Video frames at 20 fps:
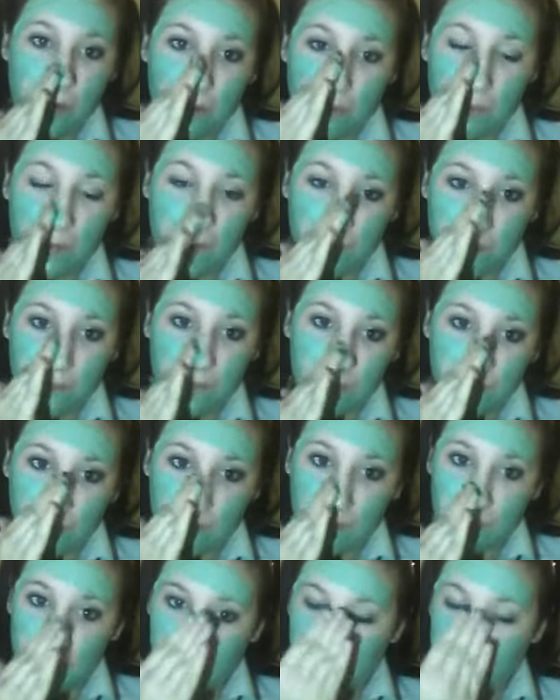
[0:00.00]
But
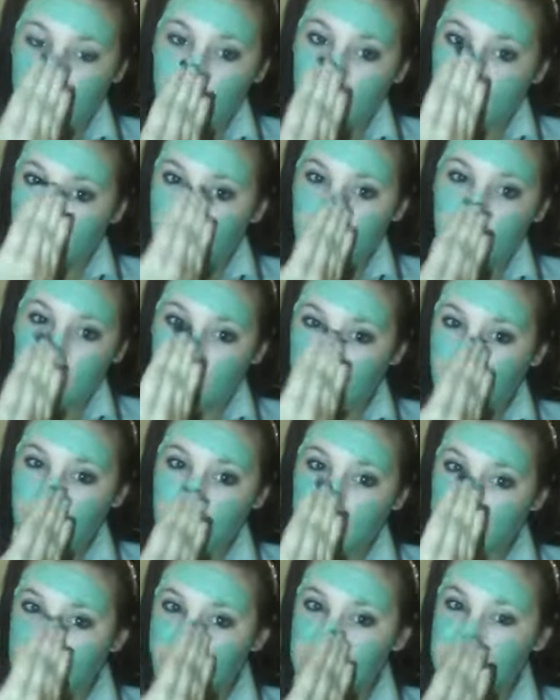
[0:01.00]

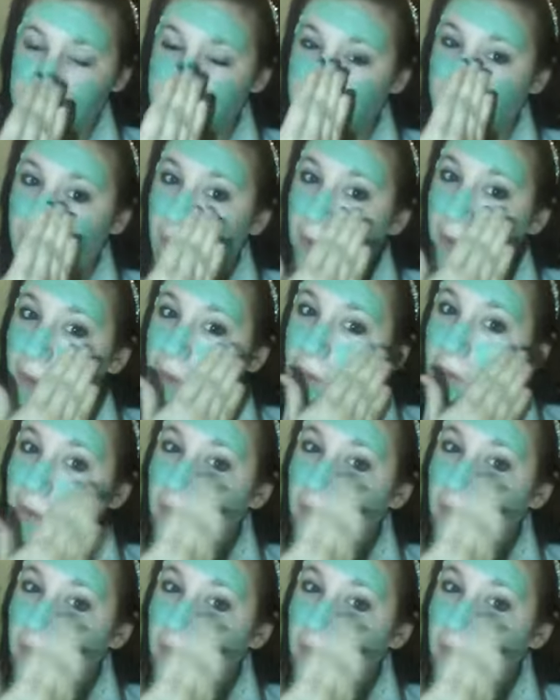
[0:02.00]
make sure.